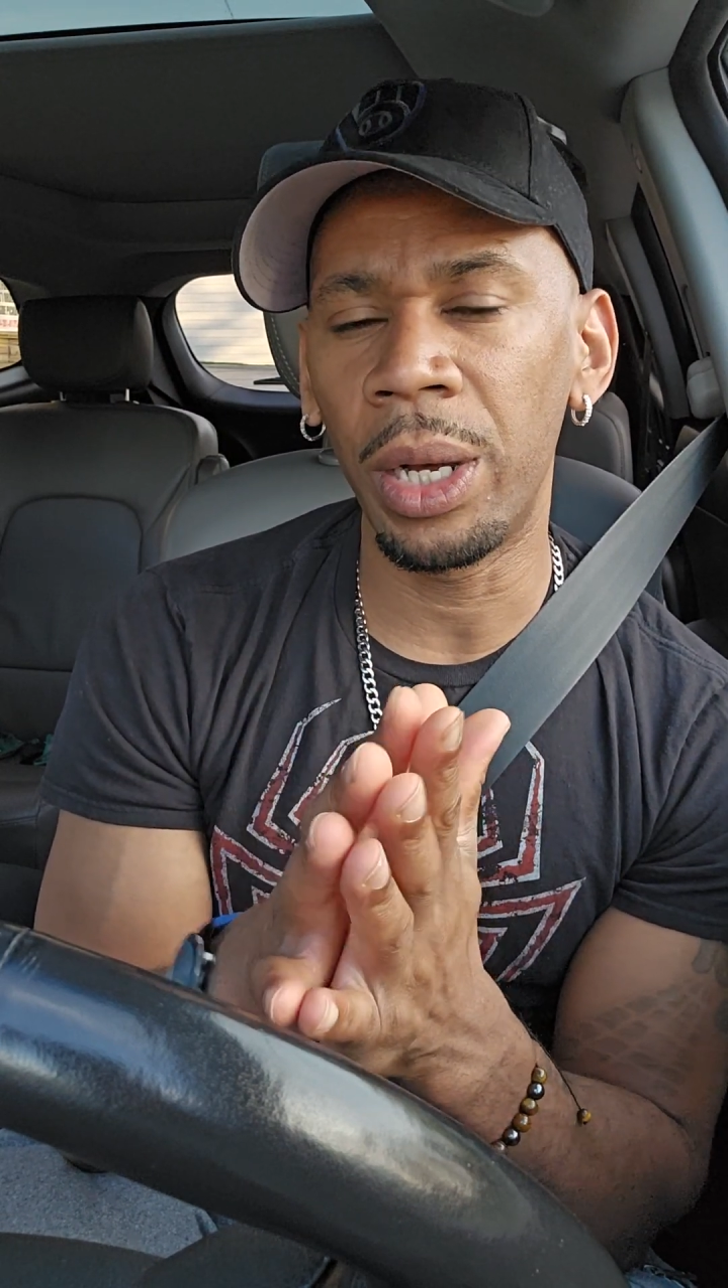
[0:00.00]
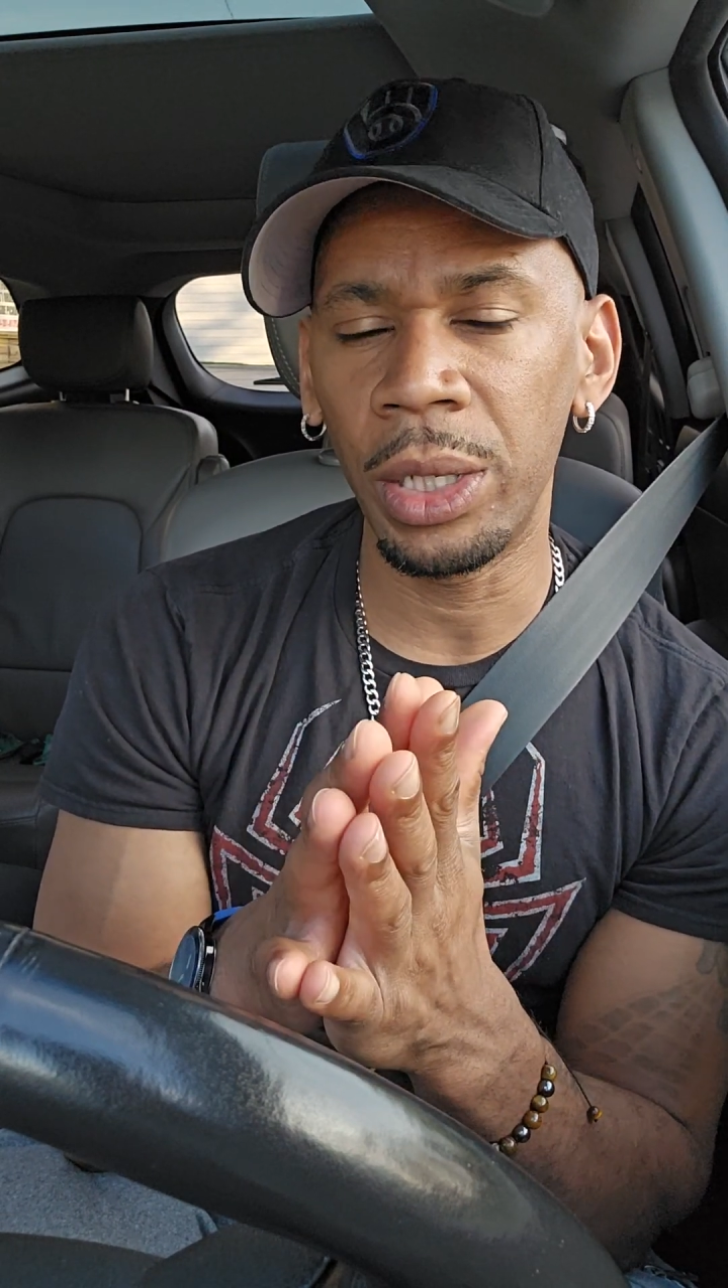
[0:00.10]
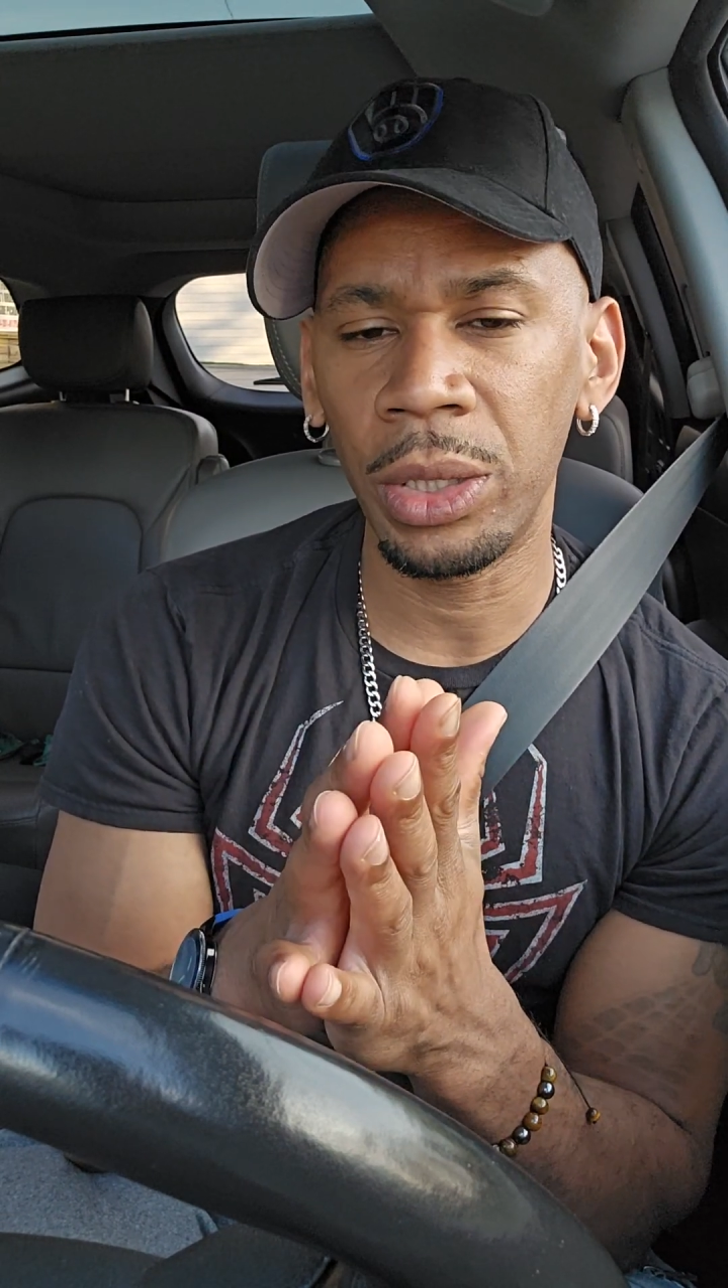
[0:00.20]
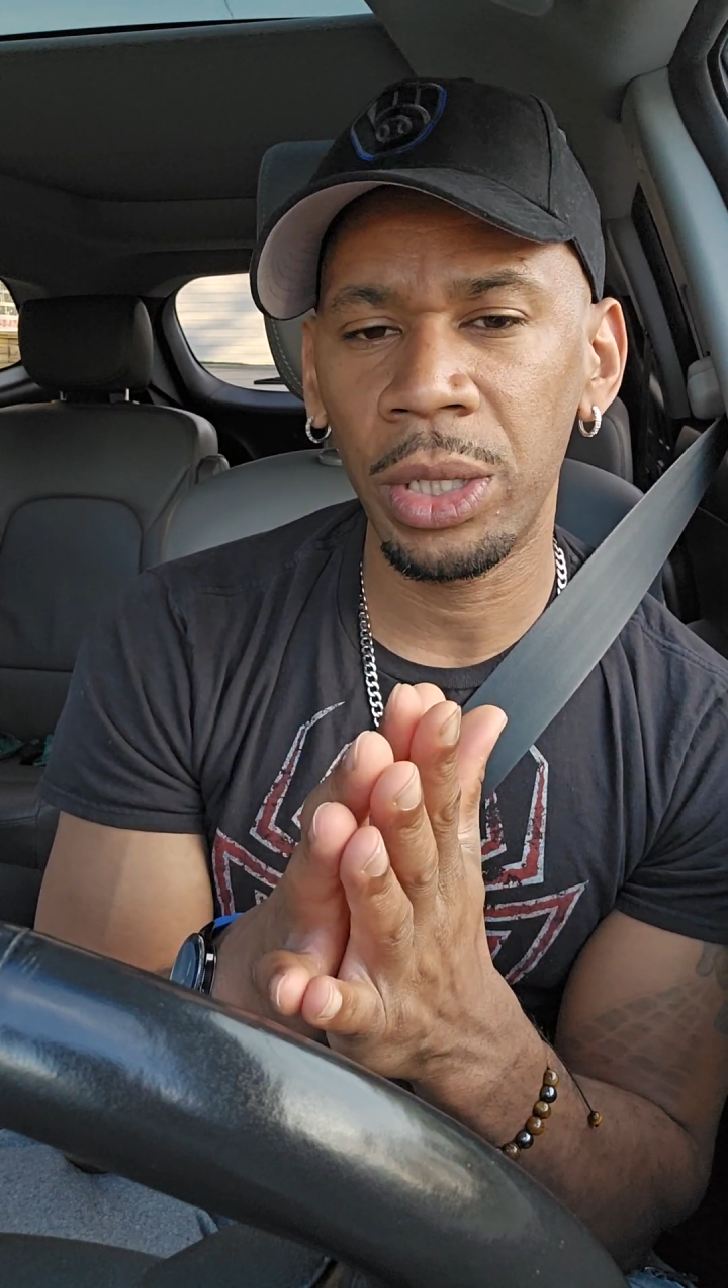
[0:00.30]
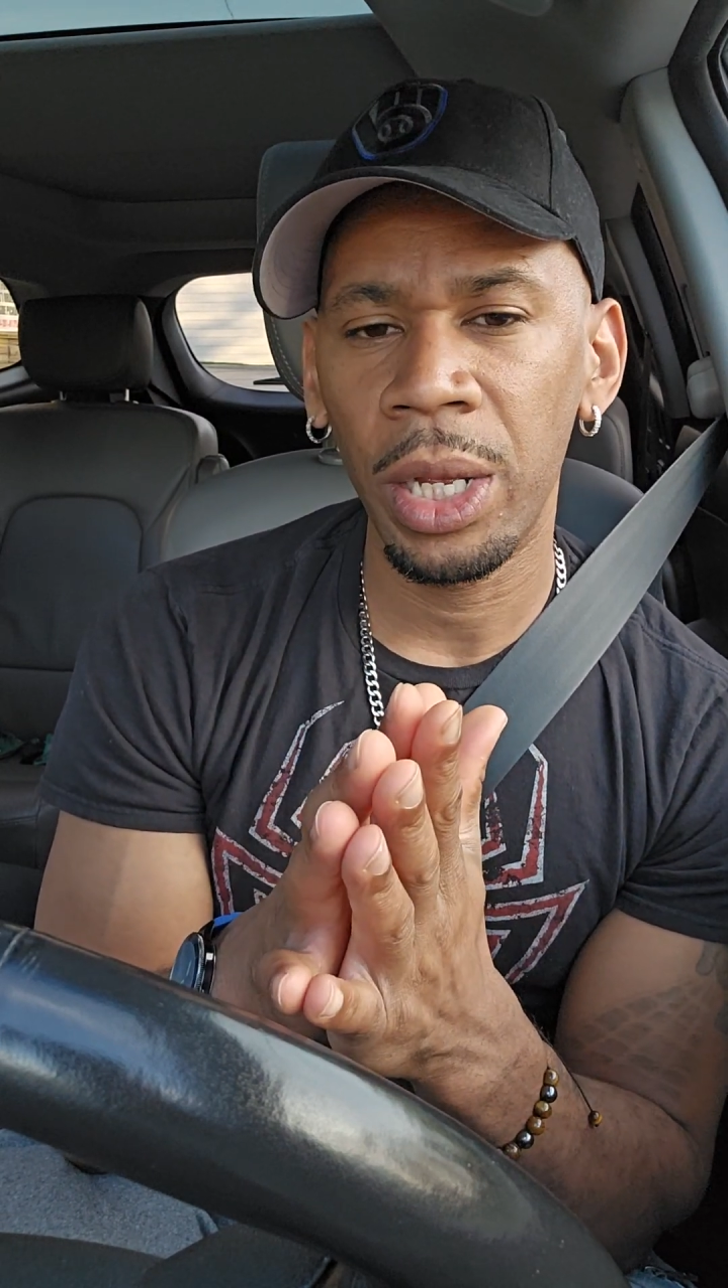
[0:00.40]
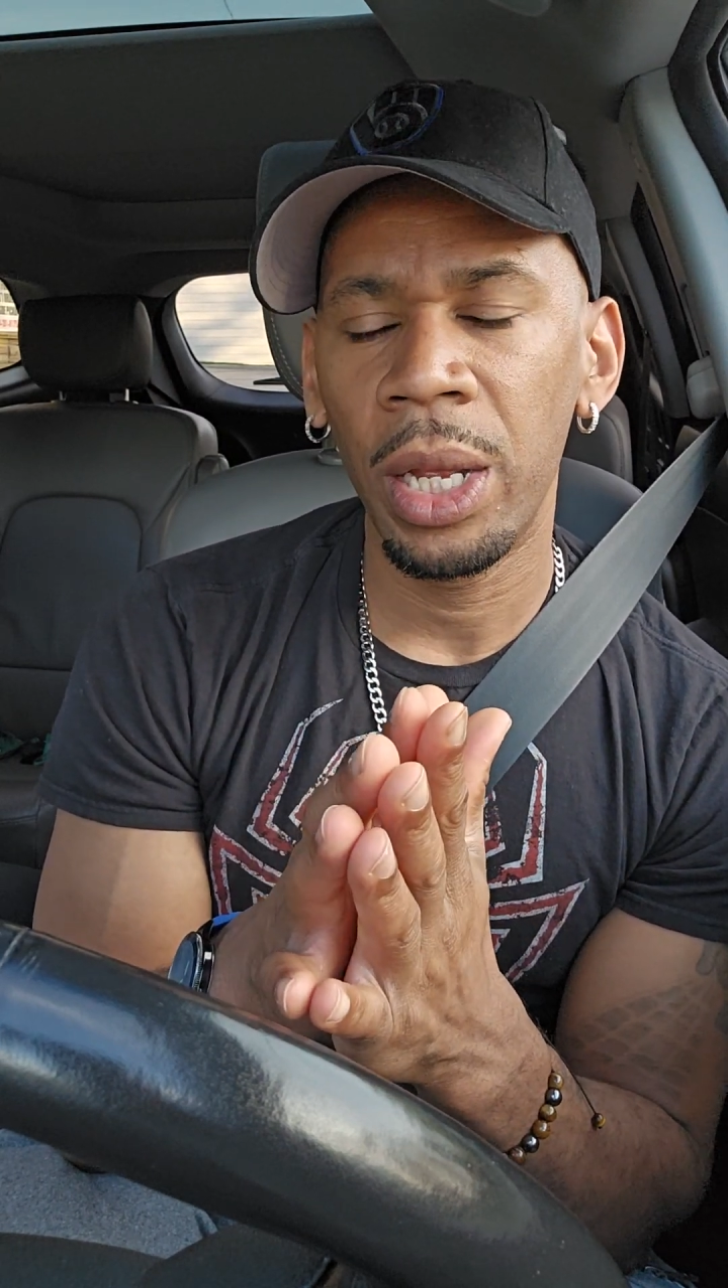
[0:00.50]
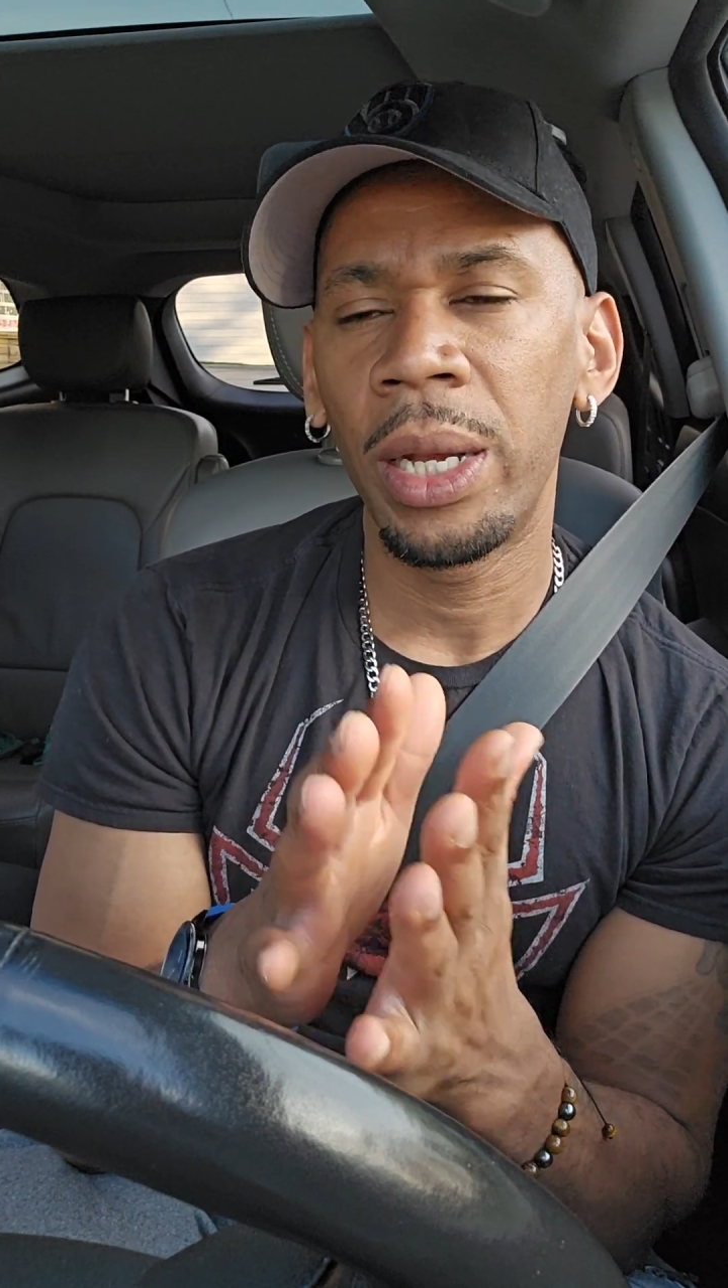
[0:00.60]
us.